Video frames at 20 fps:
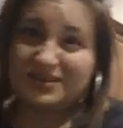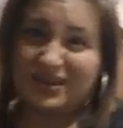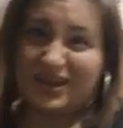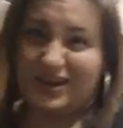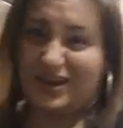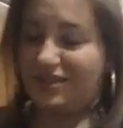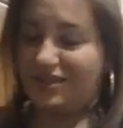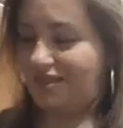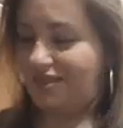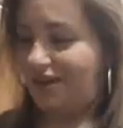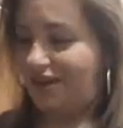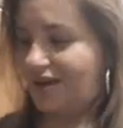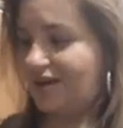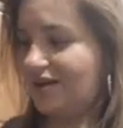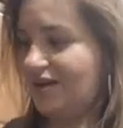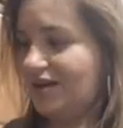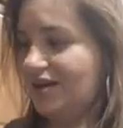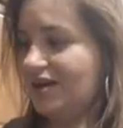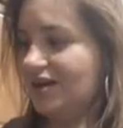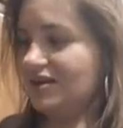it's kind of thick.
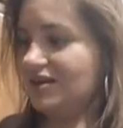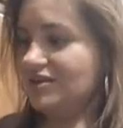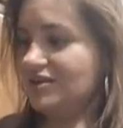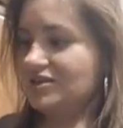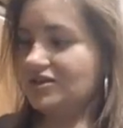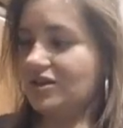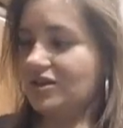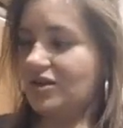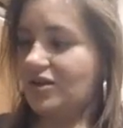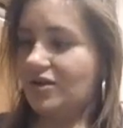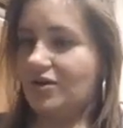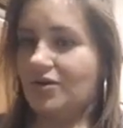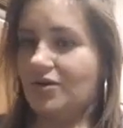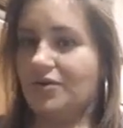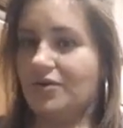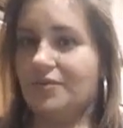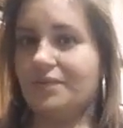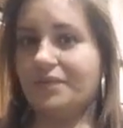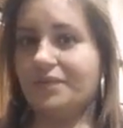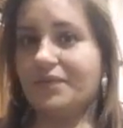
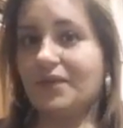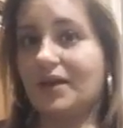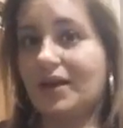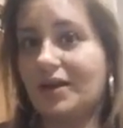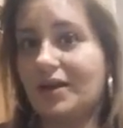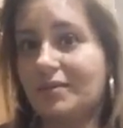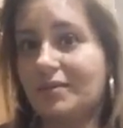So I